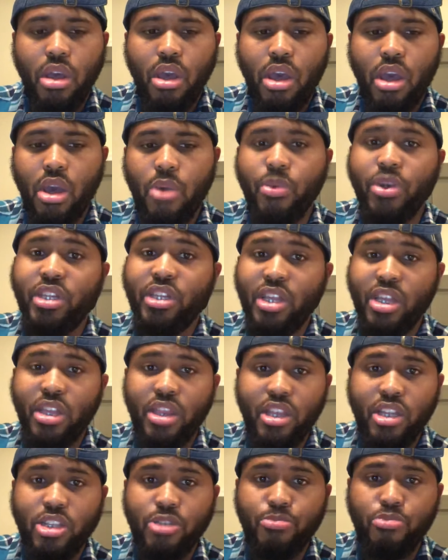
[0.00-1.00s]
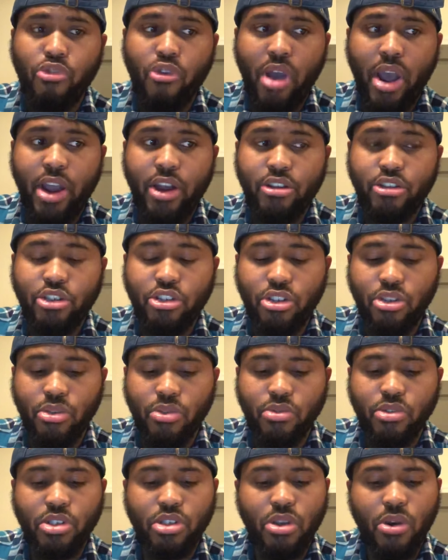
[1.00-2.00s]
and we did this prior to.
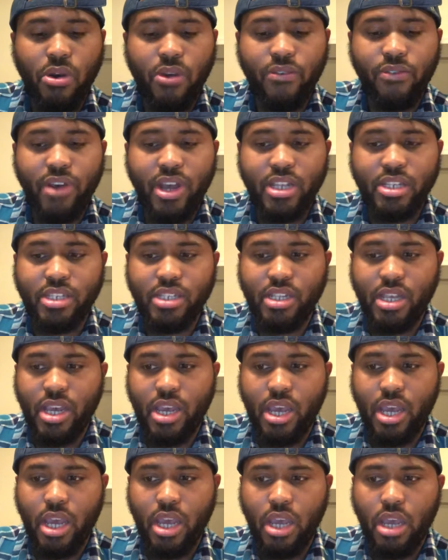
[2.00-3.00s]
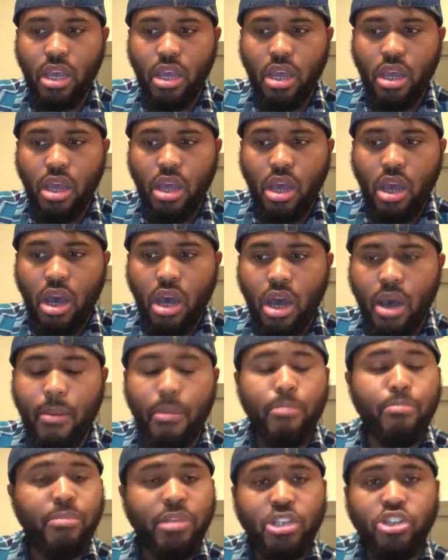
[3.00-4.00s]
So if I say,
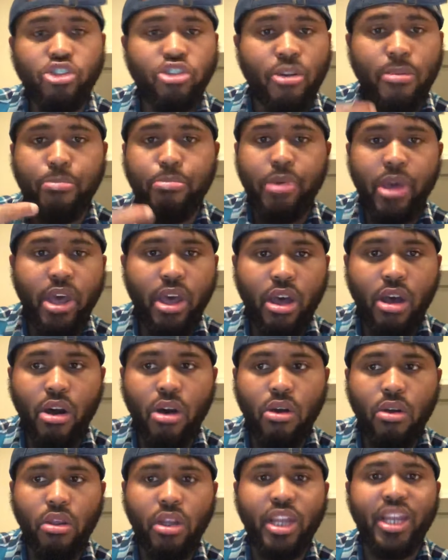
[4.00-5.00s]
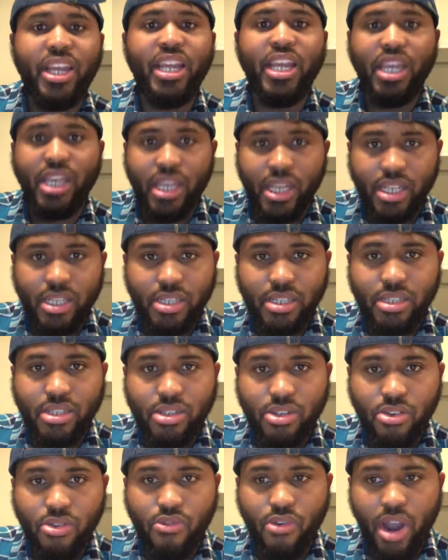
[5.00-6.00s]
Mr. Bell is,
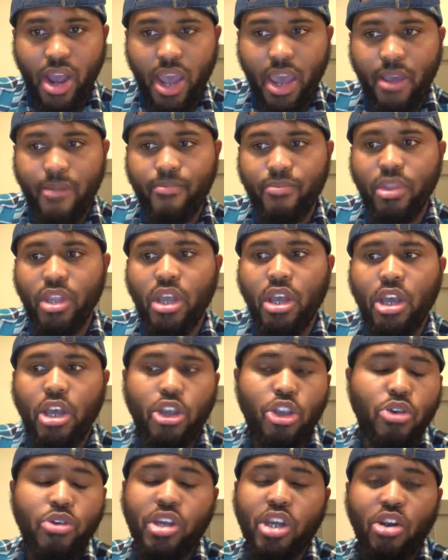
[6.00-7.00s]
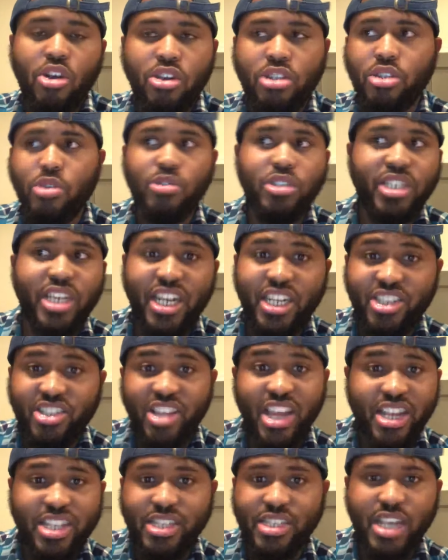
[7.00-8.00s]
right? You can also change
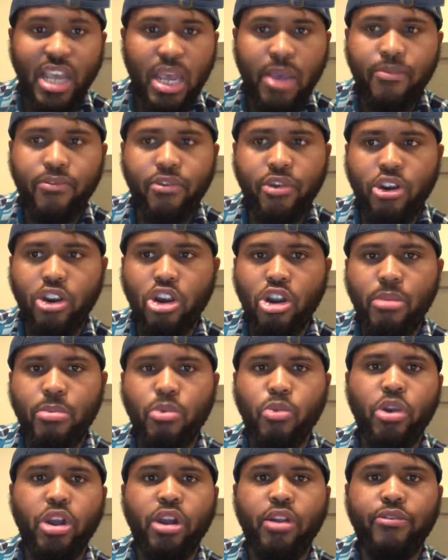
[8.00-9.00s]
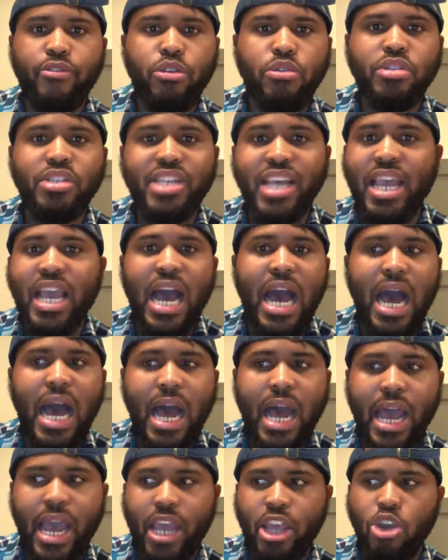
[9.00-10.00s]
that same verb where if you say
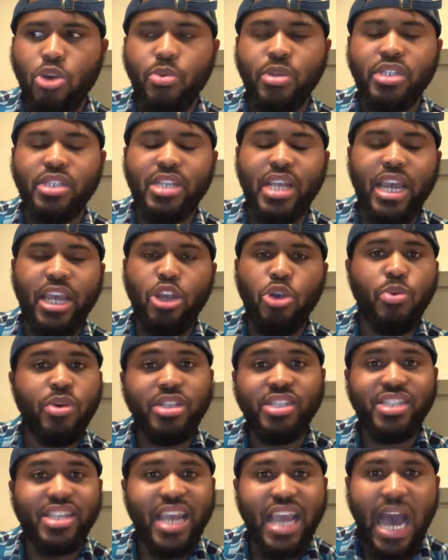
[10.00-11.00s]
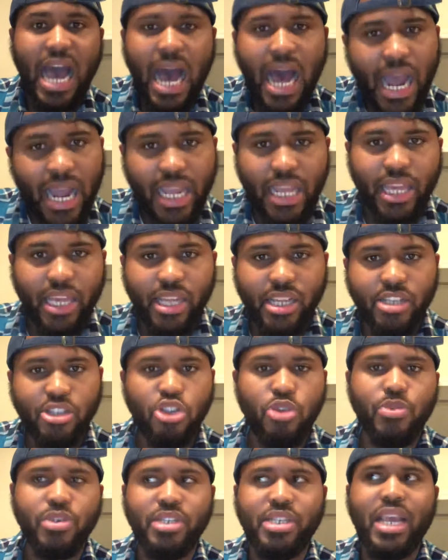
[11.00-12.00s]
I, you wouldn't say I is,
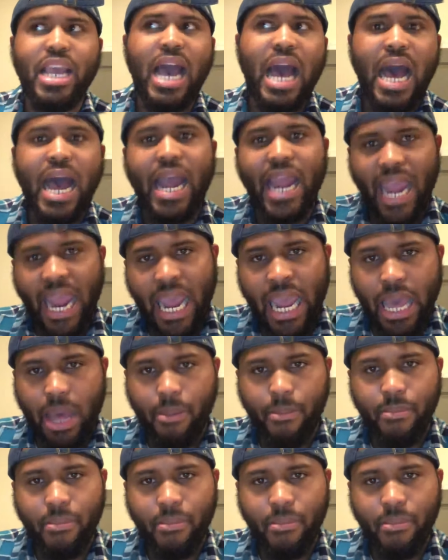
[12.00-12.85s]
you would say I am.